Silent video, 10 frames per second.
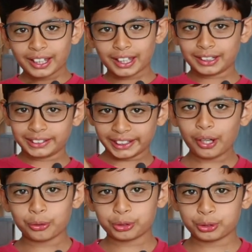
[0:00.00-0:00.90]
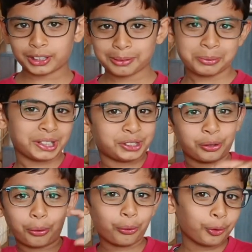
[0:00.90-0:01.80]
And now you can make
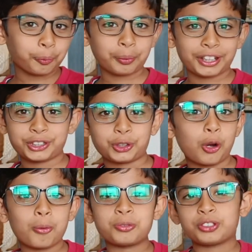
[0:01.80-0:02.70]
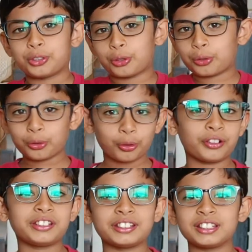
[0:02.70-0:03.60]
your own periscopes, your
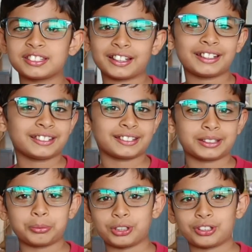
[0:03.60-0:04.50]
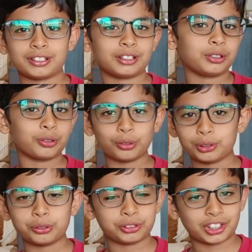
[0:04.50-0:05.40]
own science exhibition and
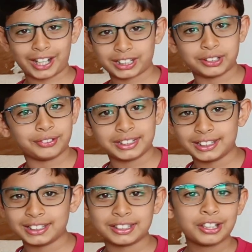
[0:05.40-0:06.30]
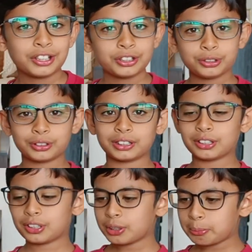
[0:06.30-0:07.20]
all those activities. You
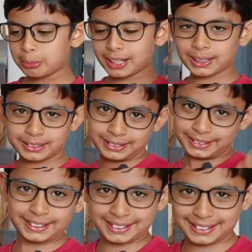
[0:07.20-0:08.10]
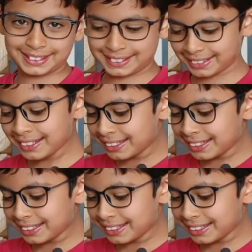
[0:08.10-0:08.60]
can make this